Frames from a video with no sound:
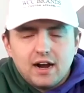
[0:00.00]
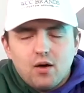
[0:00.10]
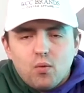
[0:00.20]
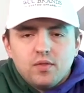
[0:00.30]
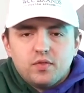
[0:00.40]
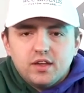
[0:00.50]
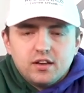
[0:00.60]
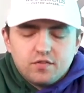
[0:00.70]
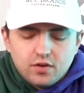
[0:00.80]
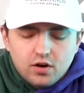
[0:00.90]
got one
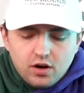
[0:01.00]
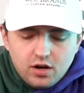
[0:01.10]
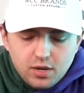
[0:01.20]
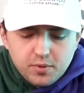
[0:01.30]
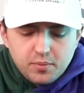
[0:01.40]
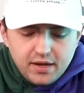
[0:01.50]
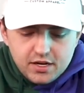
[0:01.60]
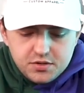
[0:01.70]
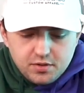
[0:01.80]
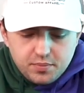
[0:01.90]
thing for all upper
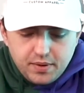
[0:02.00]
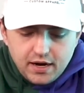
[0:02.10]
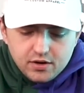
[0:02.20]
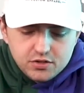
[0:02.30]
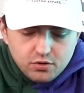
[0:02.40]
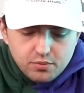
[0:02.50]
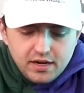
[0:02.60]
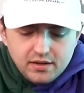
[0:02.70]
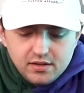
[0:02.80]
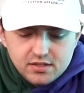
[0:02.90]
managers of the Packers who are
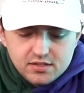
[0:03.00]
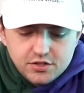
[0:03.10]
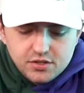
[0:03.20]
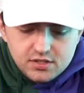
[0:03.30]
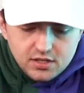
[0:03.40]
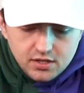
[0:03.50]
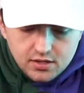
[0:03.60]
making these decisions.